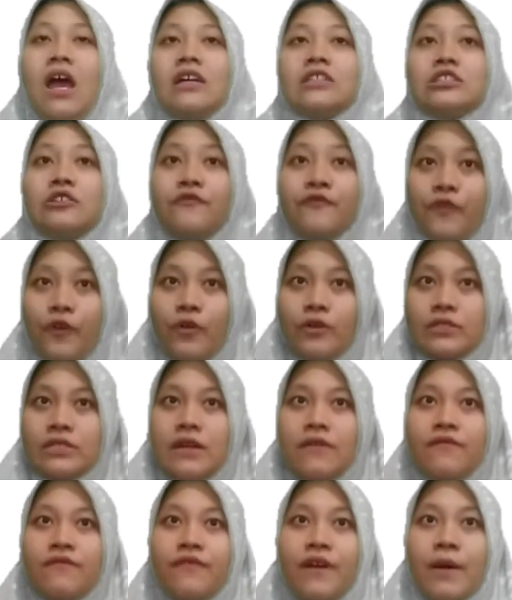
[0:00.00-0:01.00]
The fourth,
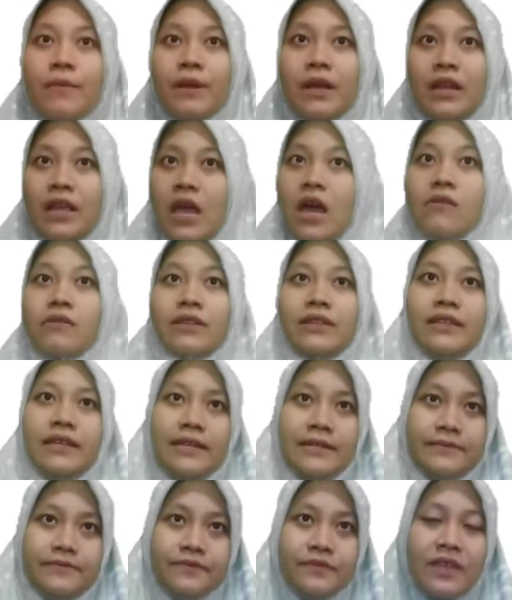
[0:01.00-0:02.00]
familiarity.
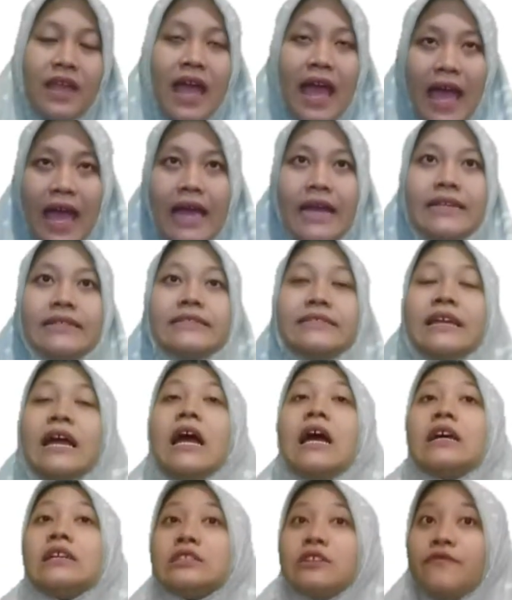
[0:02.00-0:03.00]
And
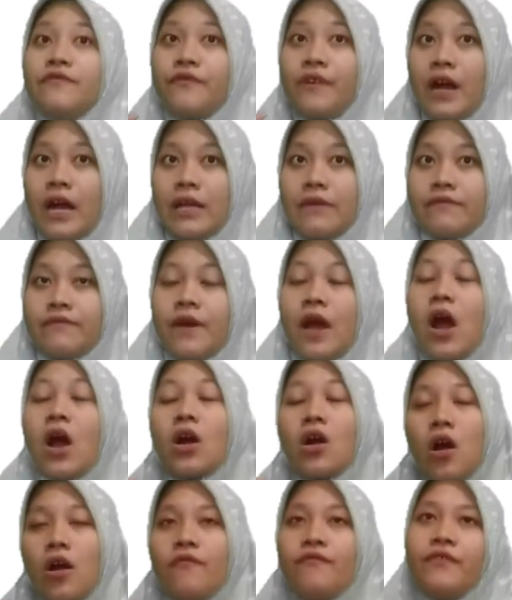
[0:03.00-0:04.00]
the fifth,
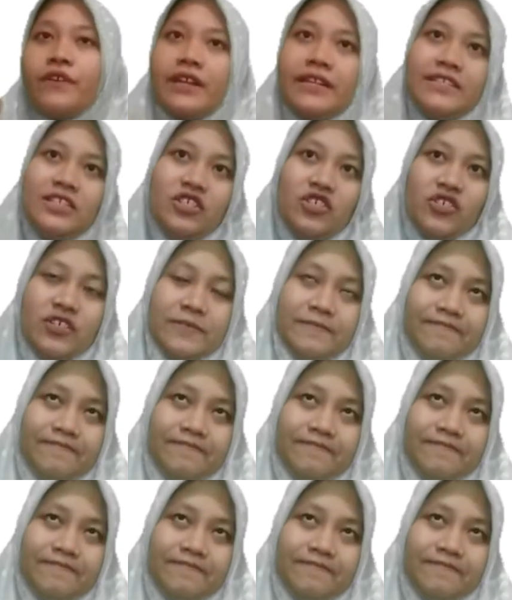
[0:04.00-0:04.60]
coverage.